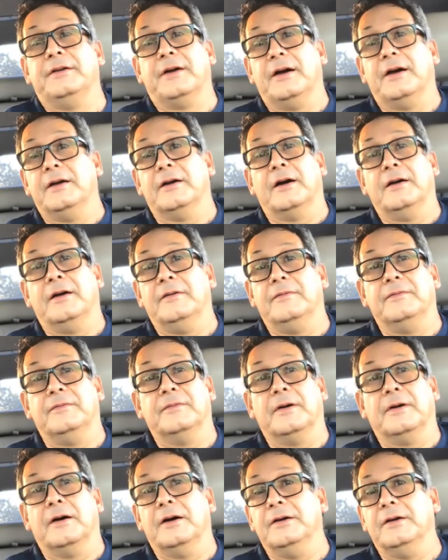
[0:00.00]
I, I
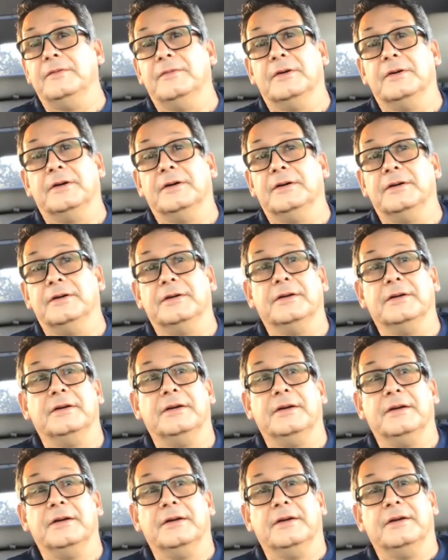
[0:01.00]
I've uh,
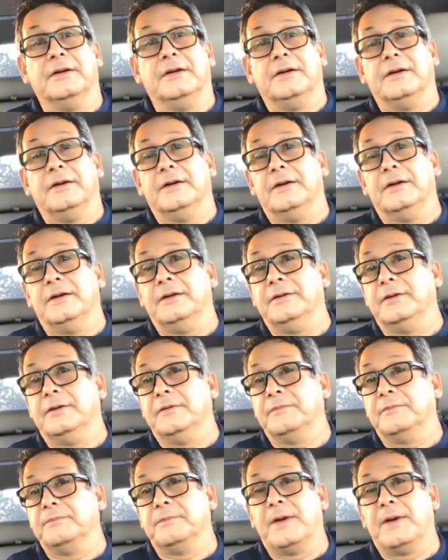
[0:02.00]
in
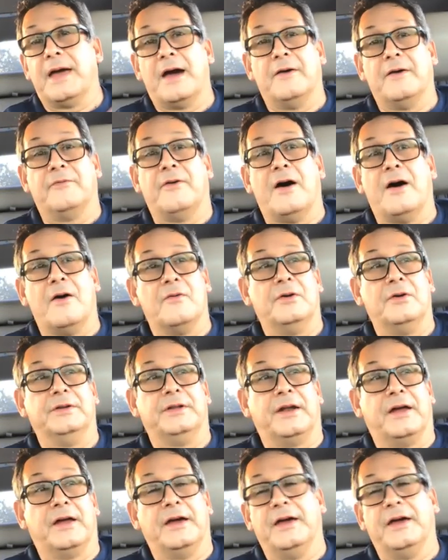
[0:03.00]
the half hour
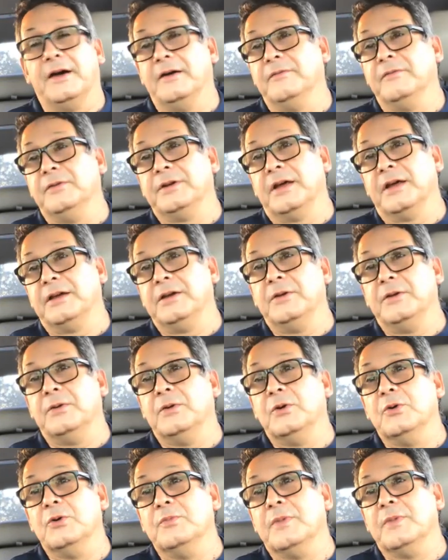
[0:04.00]
that I have when I get
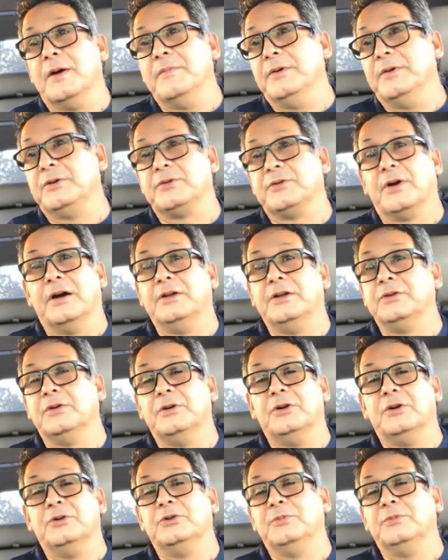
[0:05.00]
home, I've been trying to
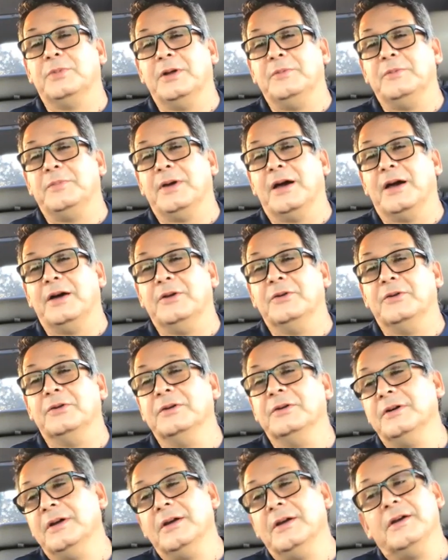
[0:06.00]
learn to play piano,
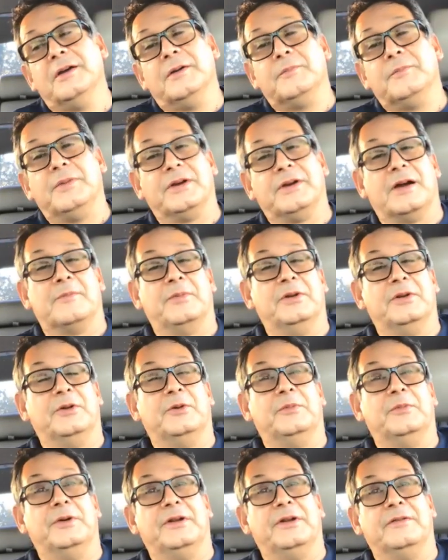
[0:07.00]
pick up a
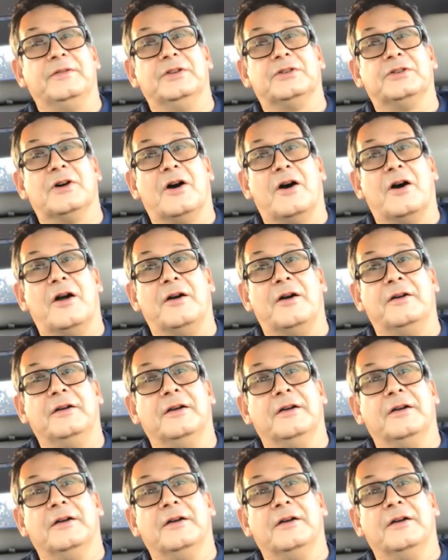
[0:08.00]
little bit of guitar.